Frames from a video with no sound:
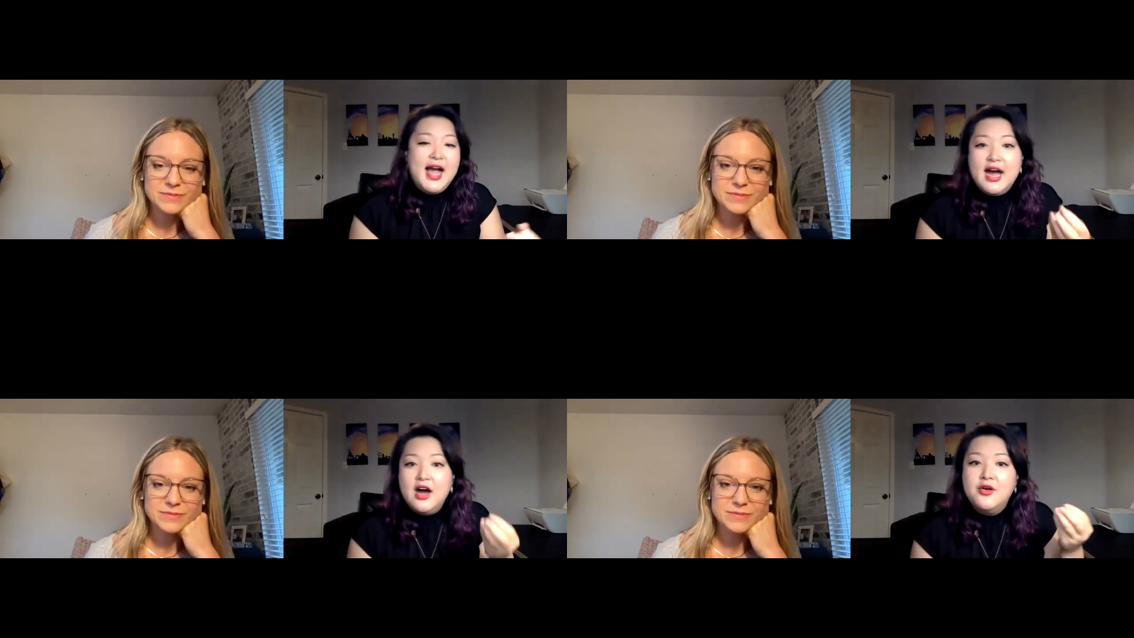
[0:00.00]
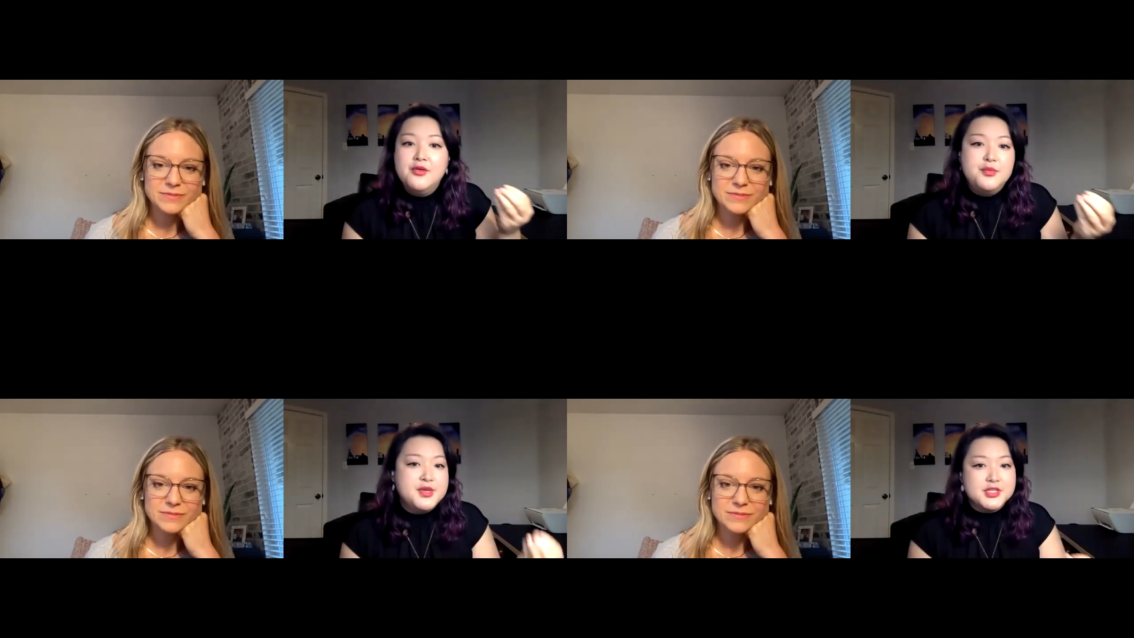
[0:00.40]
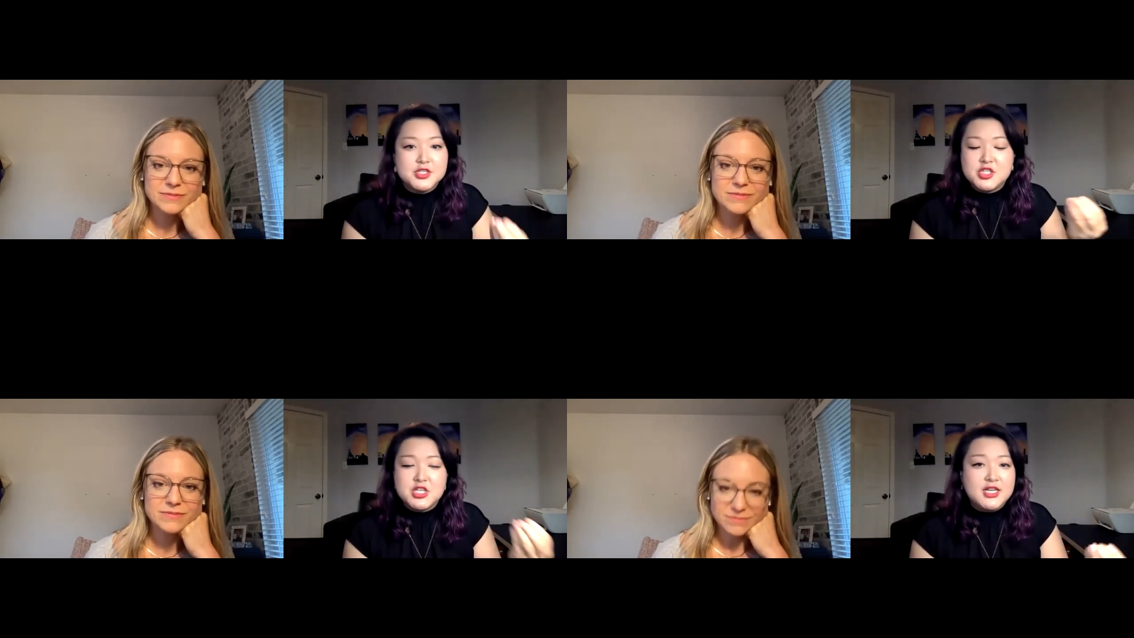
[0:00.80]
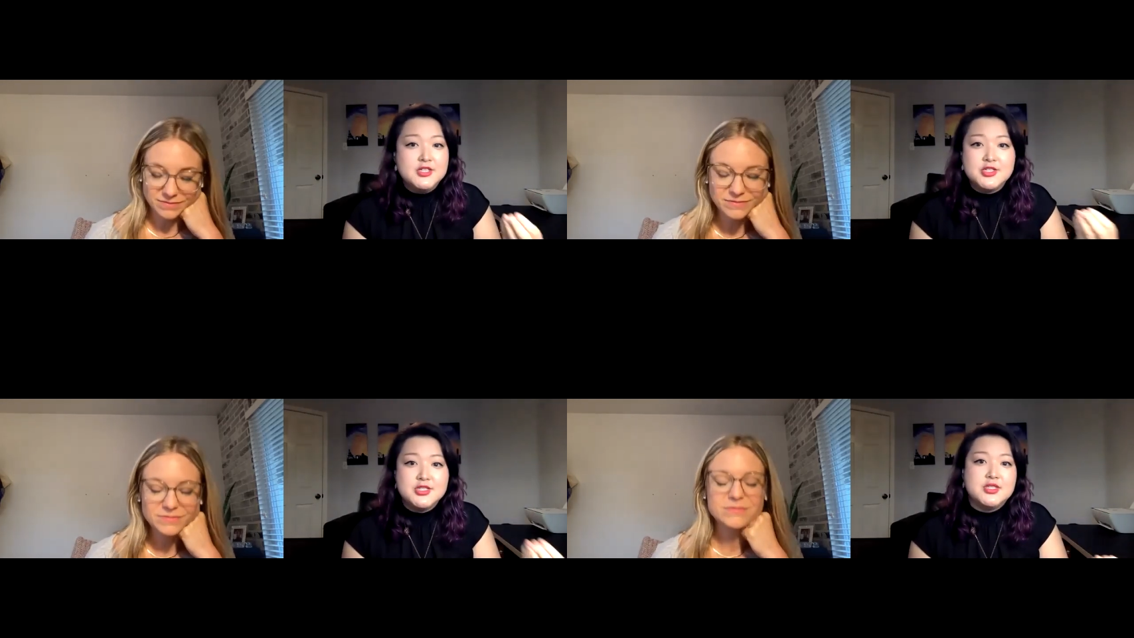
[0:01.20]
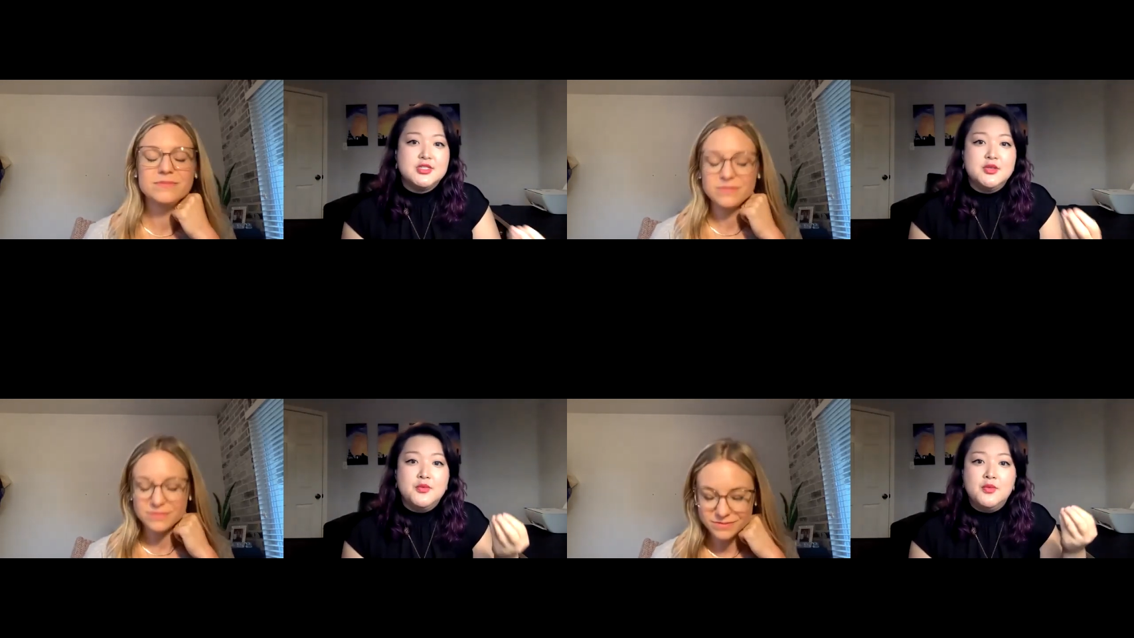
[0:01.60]
Speaker 1: how this
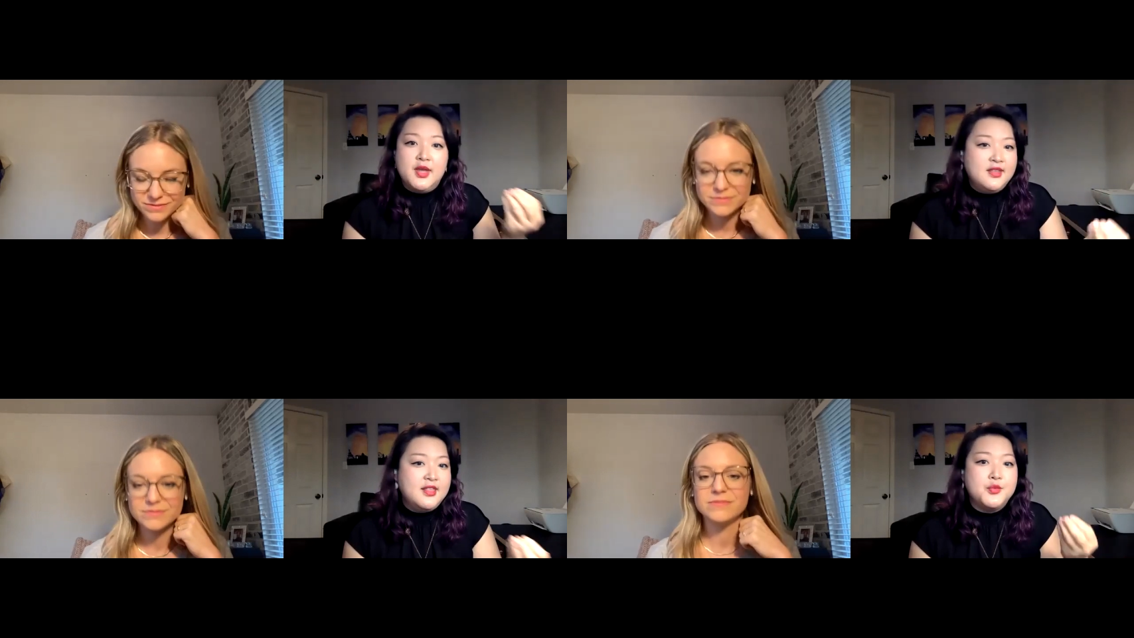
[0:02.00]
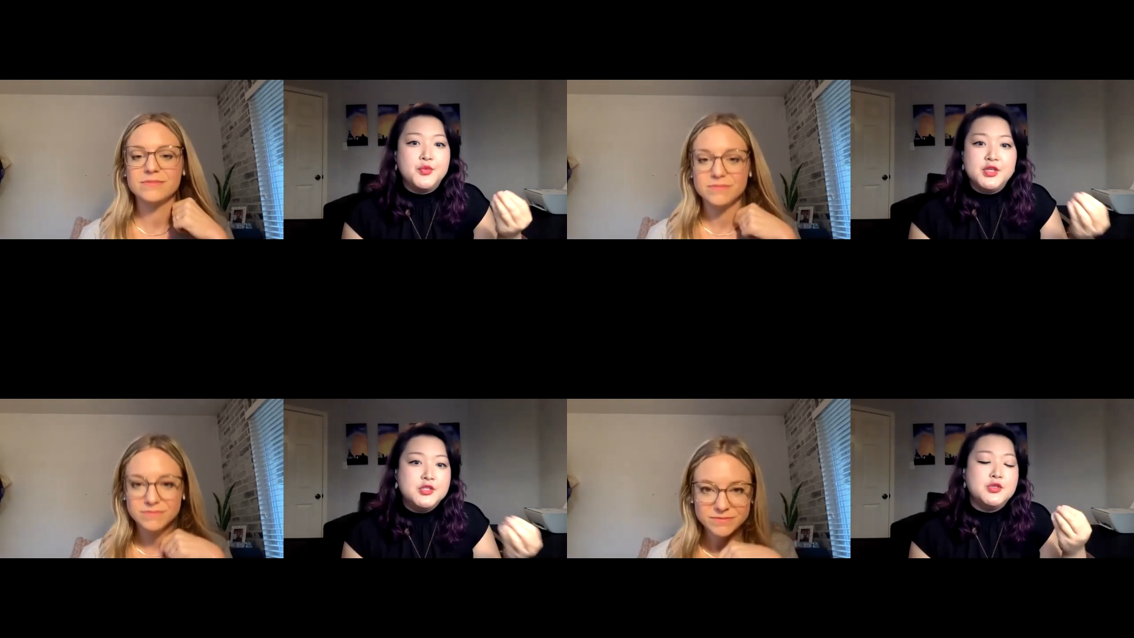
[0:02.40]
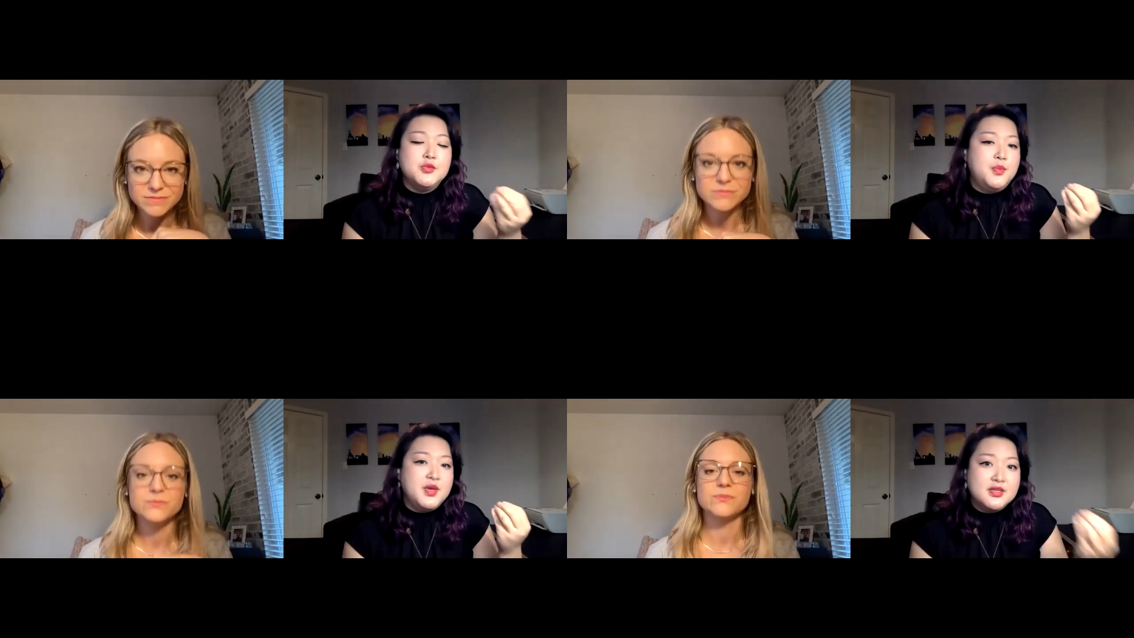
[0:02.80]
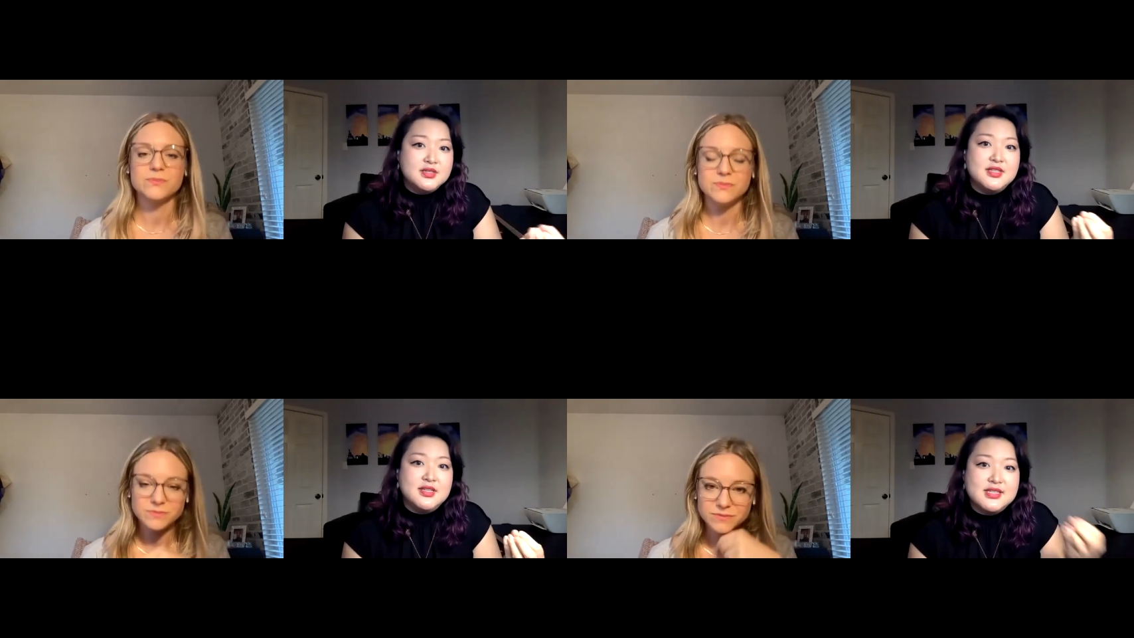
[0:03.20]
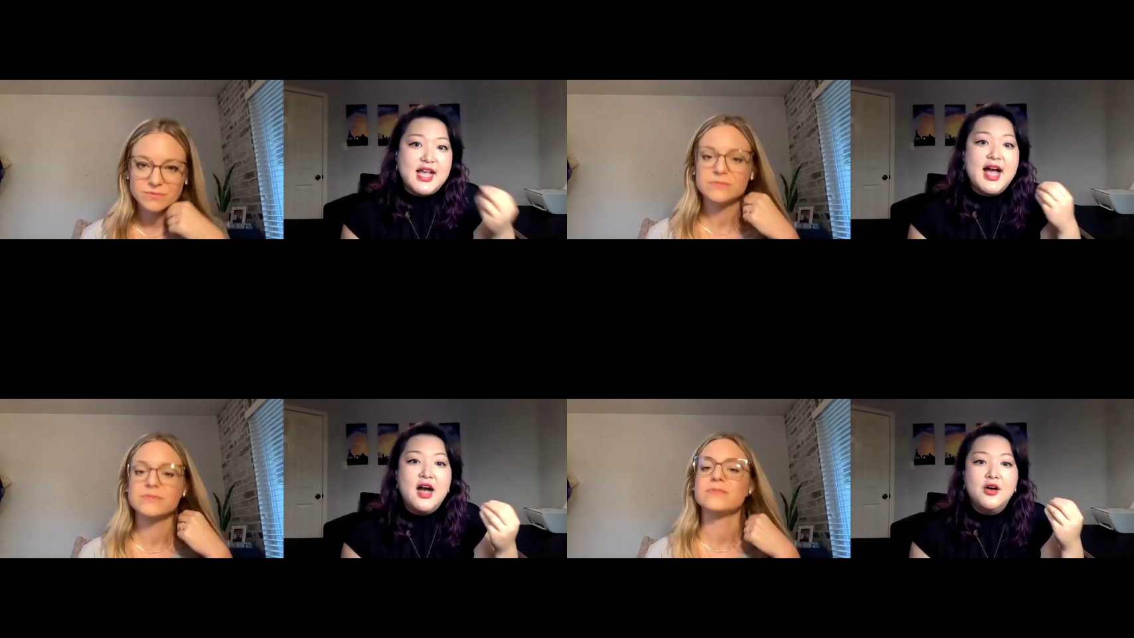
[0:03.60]
changes the way that we do
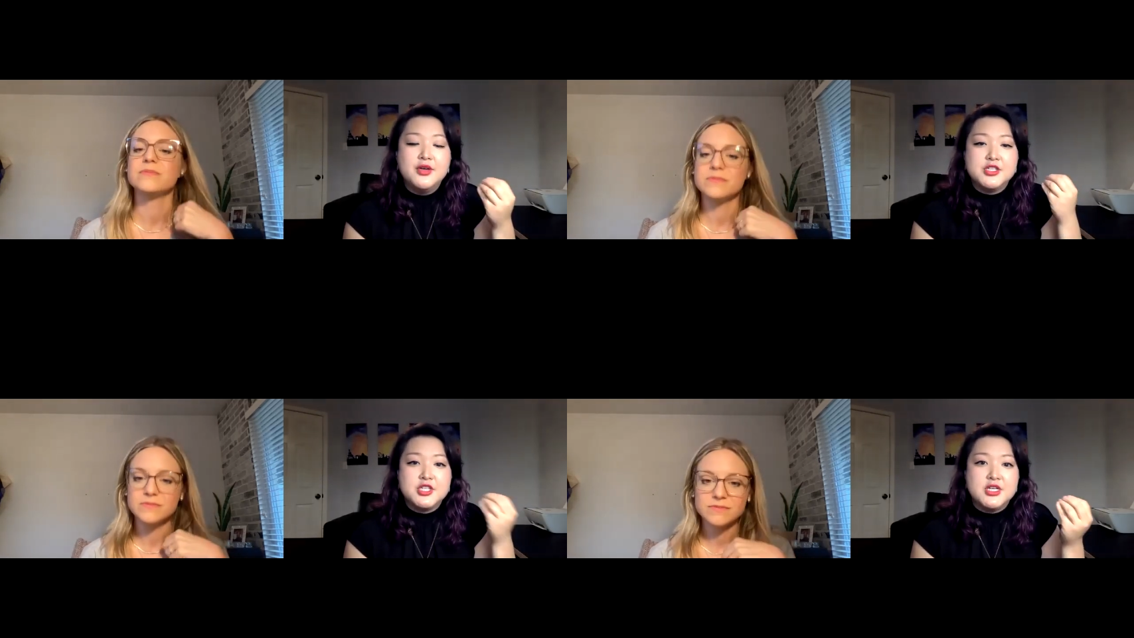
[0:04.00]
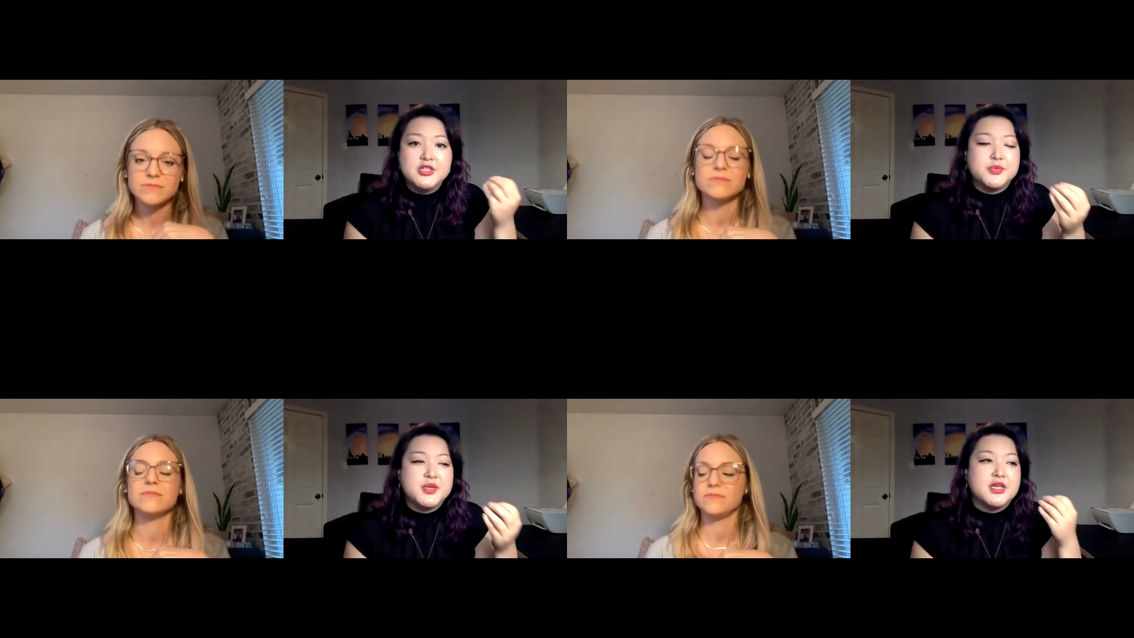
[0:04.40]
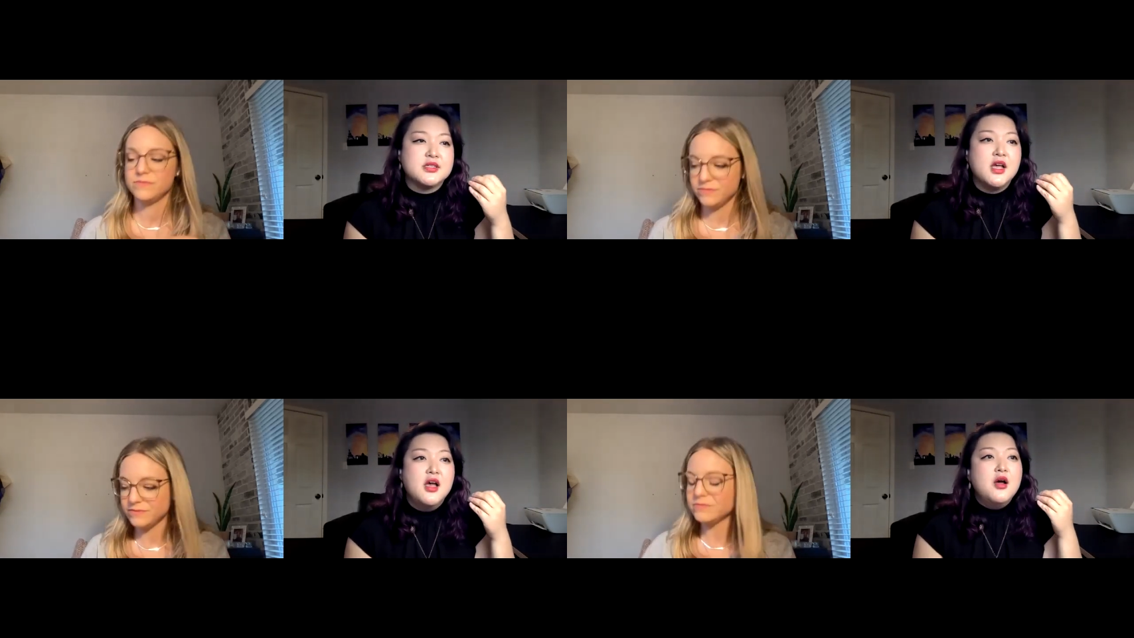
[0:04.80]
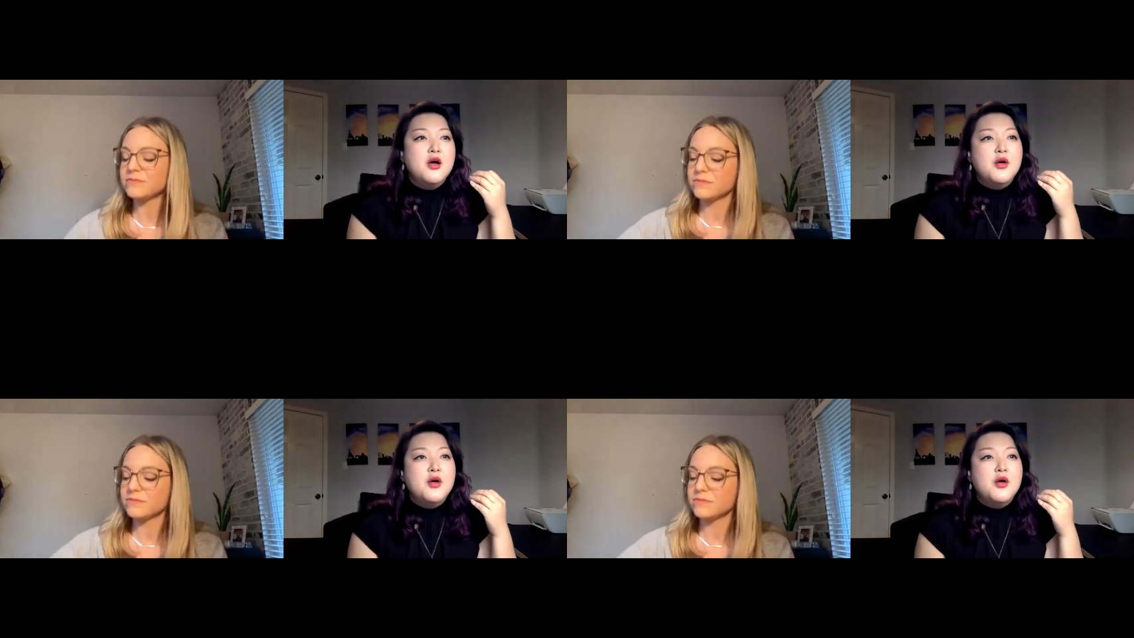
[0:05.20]
business, how it changes, because